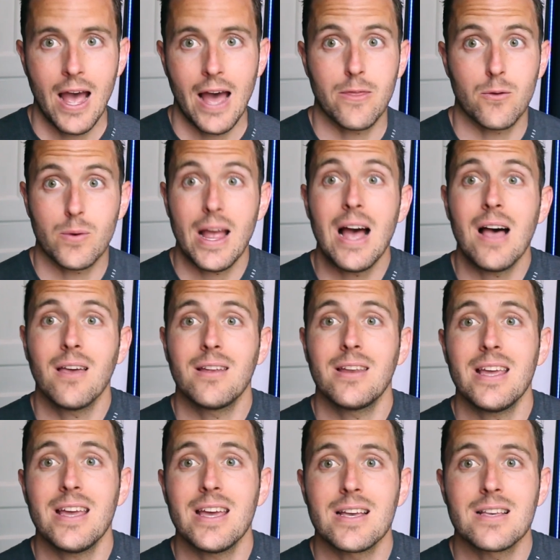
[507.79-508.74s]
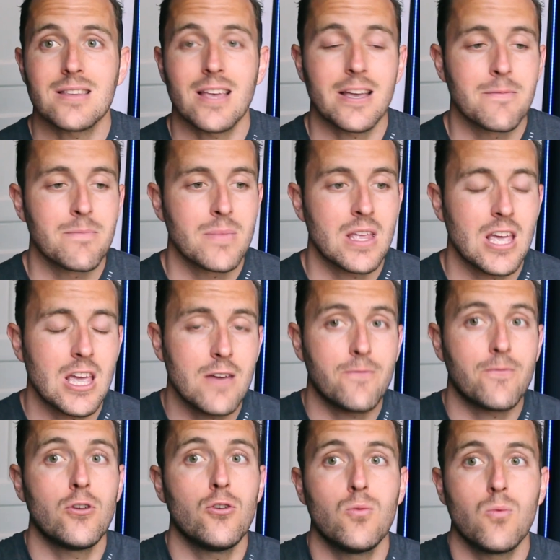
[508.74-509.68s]
And the reality is like
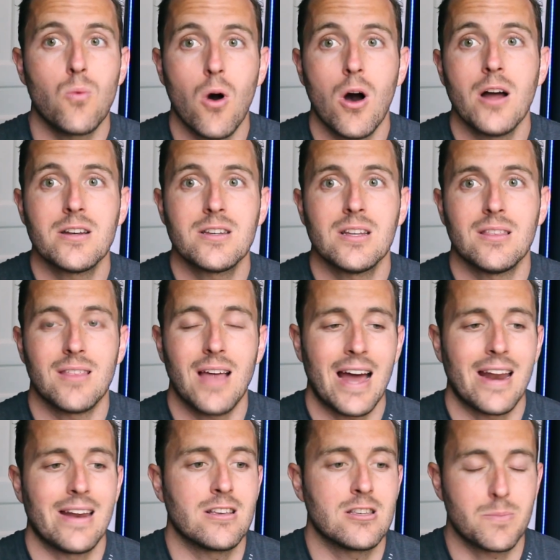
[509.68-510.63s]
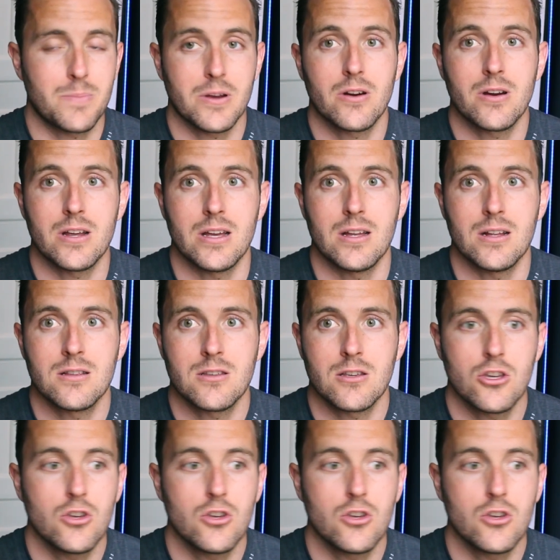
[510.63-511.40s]
if you wanted that experience,